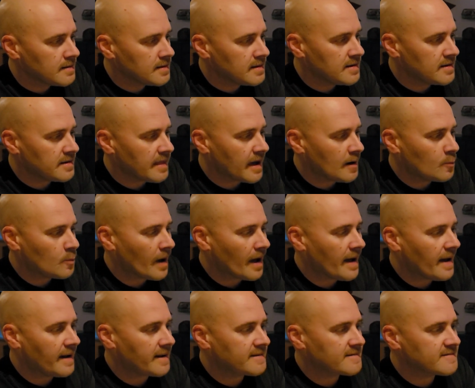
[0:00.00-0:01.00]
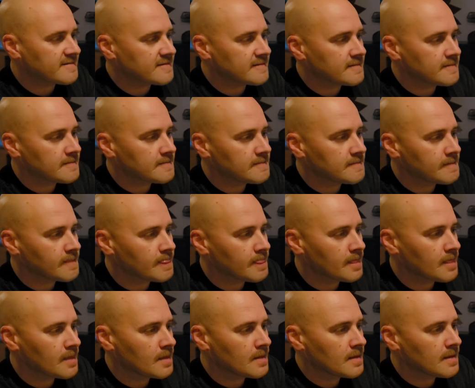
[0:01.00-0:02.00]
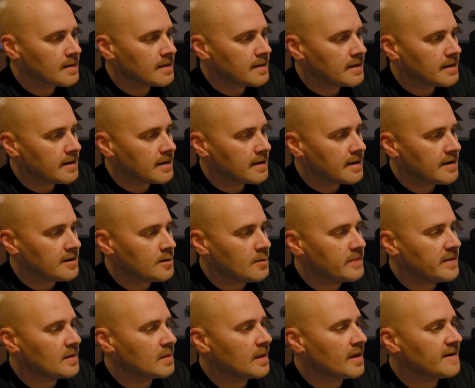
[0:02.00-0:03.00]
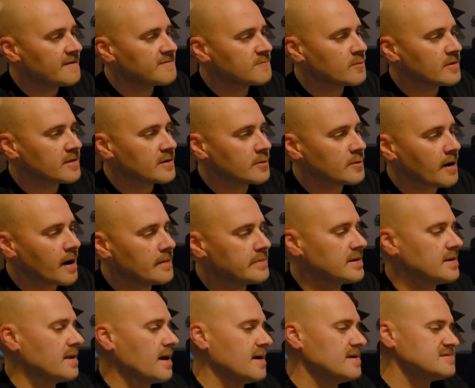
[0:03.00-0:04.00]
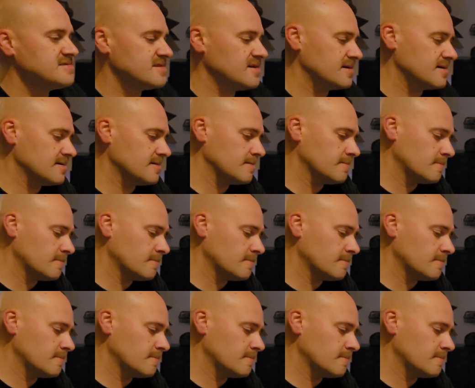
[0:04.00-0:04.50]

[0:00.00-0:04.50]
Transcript: into that wax, and you'll be left with a grab and die stick.